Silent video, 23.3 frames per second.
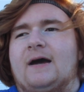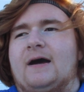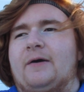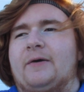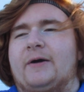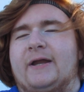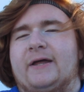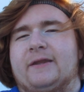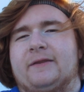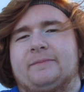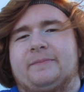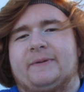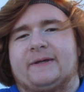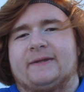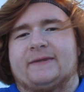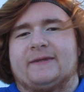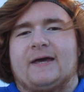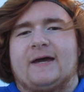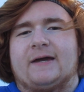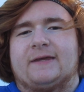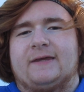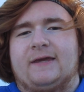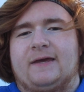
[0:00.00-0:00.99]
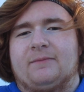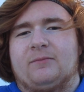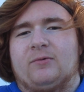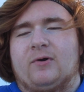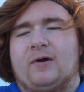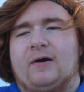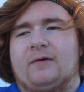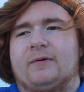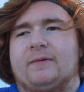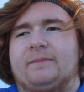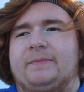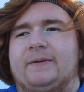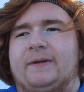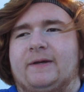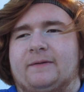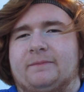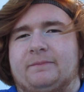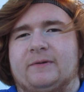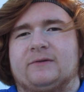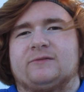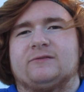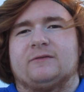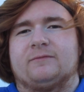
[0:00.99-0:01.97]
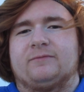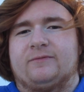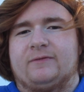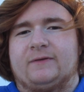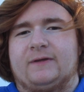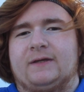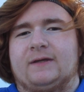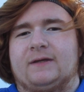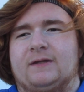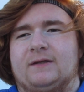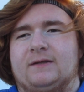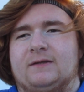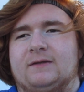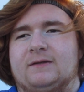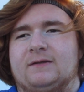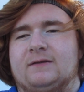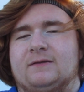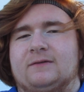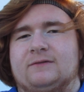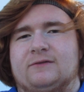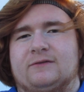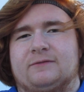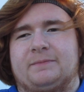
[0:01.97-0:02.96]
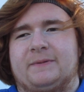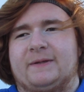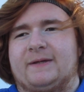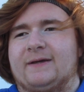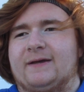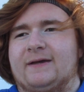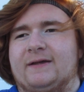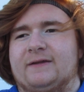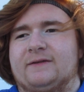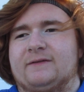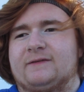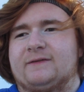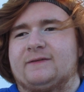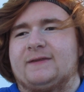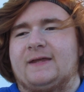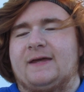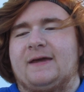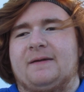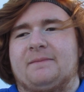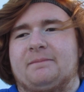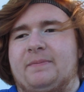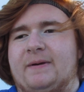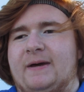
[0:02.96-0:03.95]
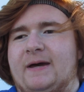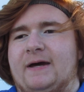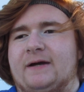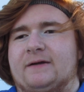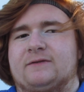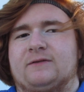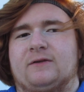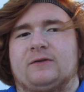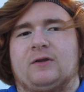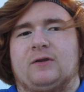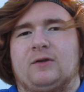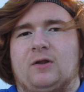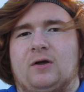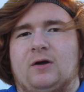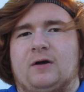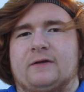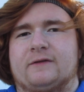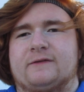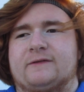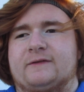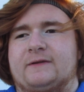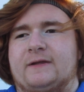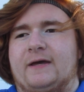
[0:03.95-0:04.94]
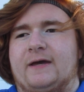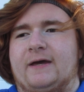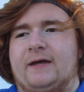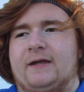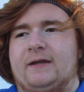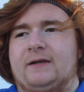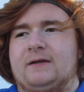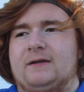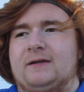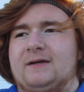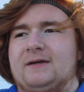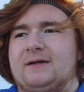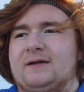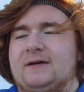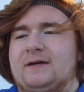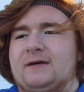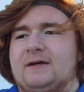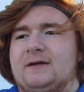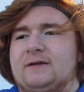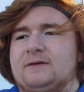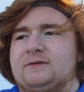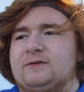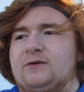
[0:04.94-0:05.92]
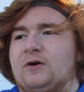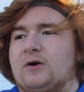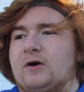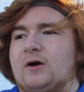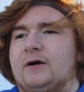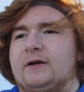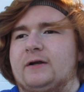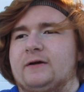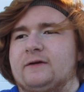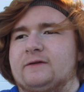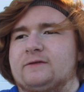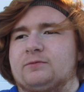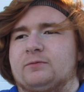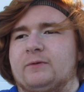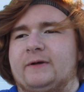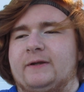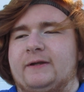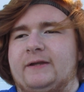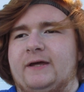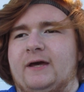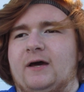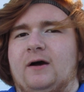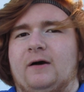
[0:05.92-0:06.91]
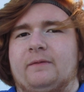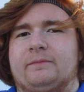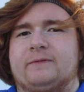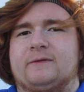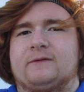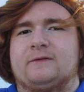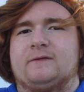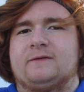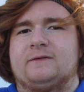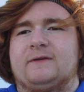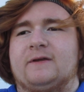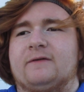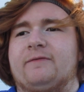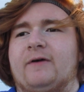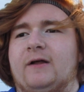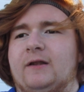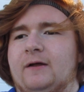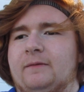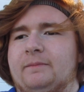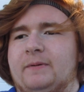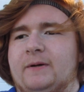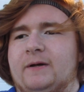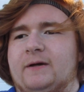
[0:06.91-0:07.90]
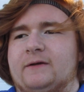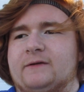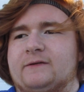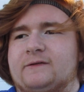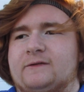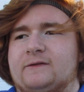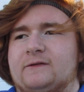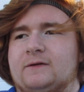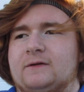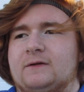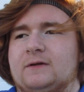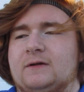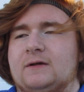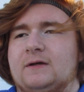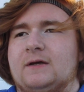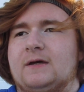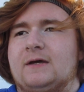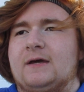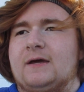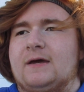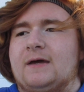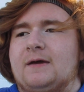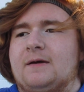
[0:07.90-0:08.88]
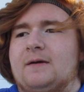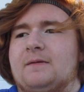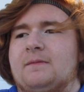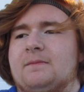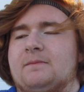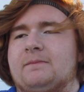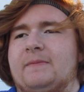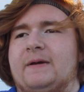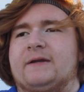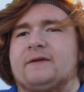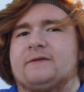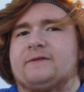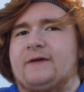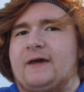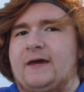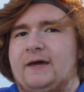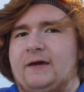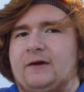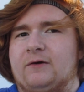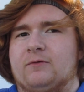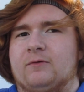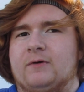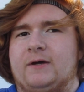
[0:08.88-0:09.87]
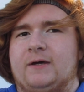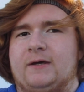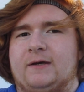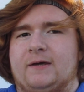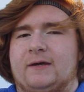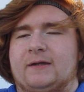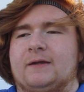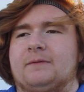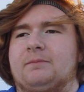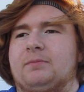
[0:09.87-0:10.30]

I would either pick that game or I would pick Bishop Feehan, just because the impact on the loss that took on us really helped develop us, made us angry in